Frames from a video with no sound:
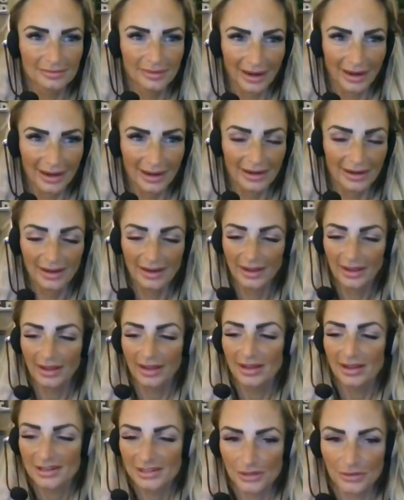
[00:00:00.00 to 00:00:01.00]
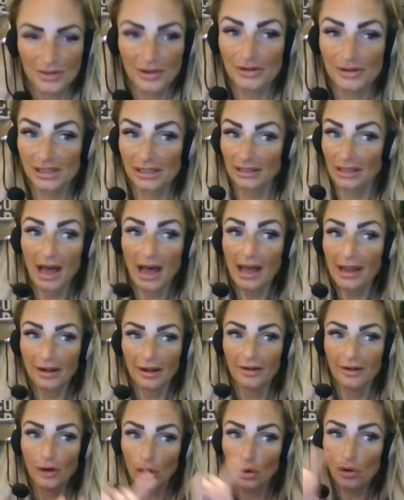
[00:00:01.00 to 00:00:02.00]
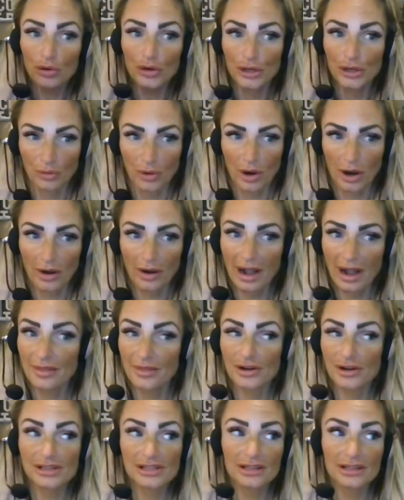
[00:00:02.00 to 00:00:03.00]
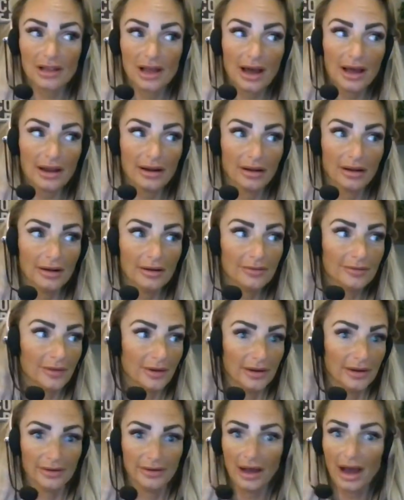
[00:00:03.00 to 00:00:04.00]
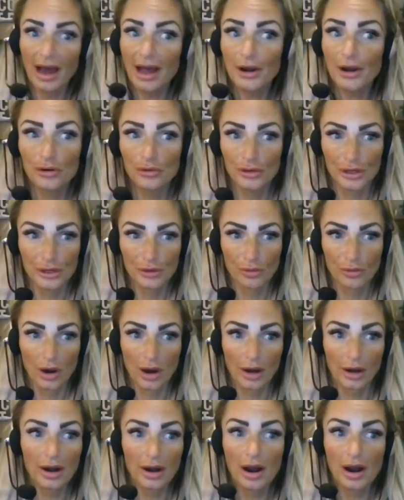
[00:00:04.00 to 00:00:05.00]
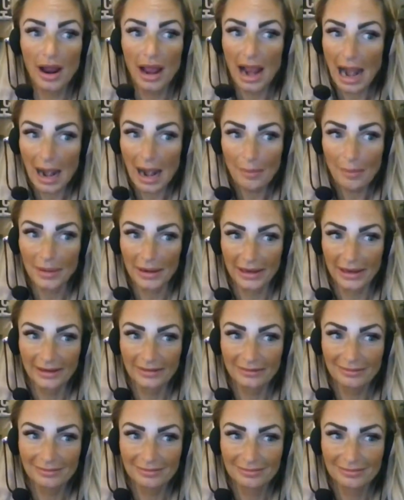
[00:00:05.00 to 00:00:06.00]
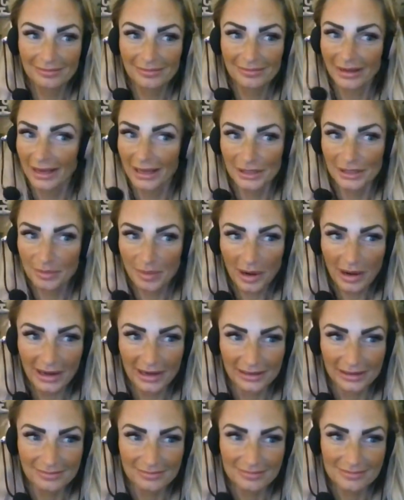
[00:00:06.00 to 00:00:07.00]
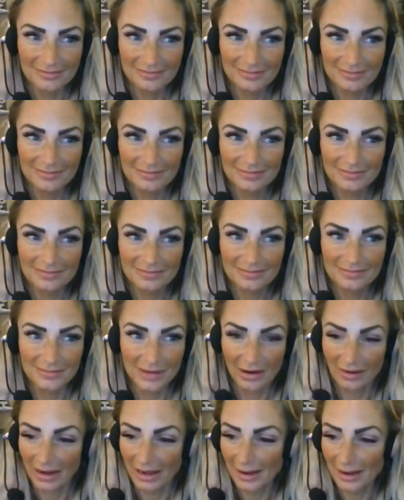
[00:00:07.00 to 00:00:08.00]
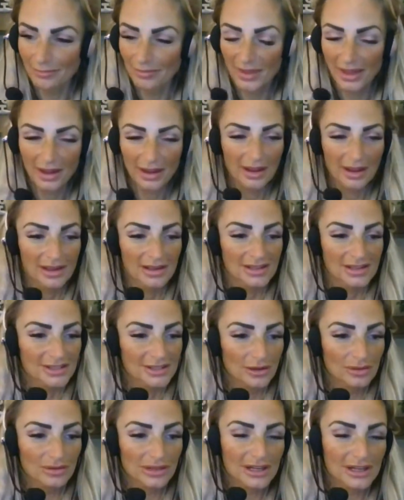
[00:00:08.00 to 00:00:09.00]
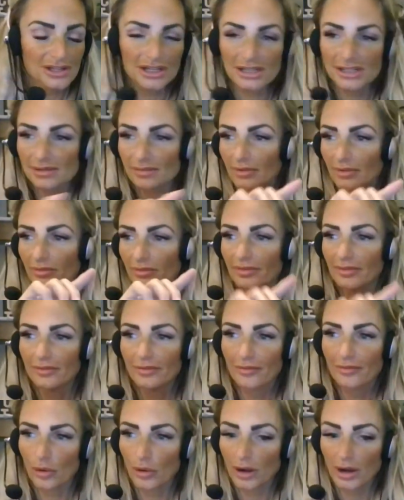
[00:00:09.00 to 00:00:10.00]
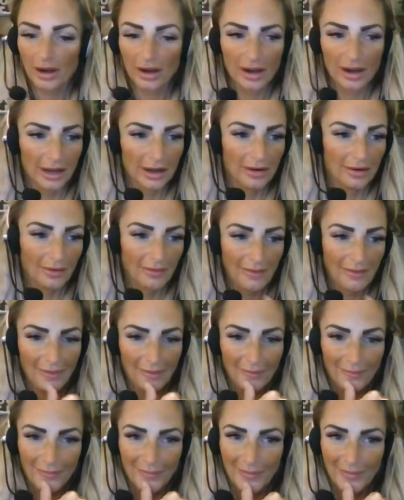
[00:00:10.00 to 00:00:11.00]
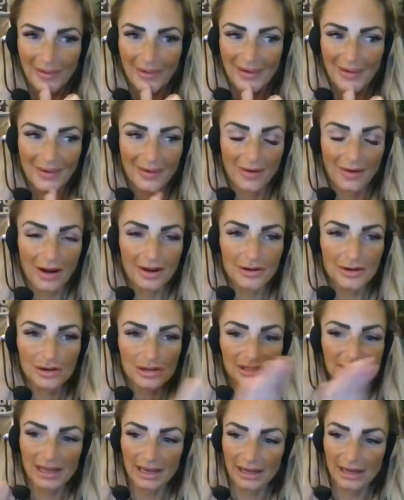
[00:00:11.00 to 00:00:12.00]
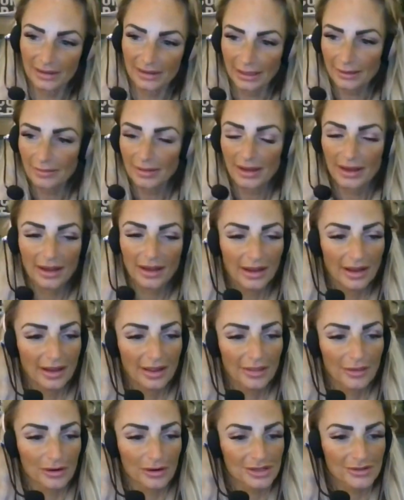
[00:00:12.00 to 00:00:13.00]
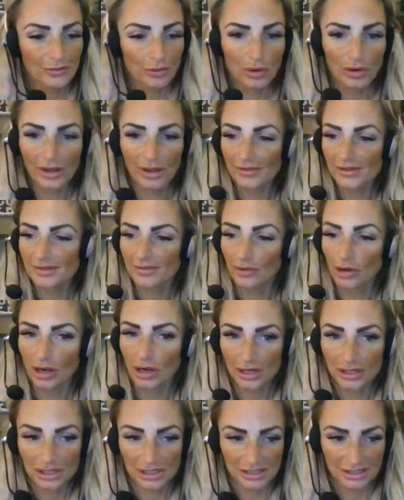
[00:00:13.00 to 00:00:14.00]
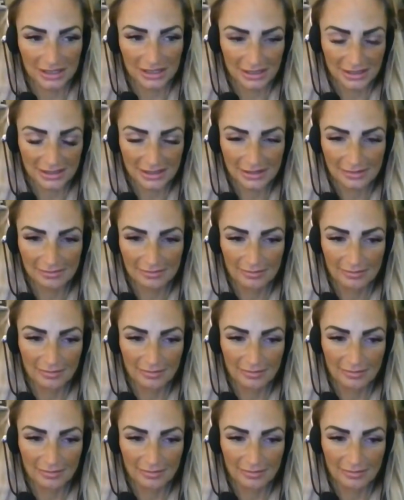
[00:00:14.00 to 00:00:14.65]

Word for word: right? So there's a lot of who you are, and there's a lot of not who you are happening in the brain, all right? So let's just for, you know, for our understanding, there's 4 levels of consciousness.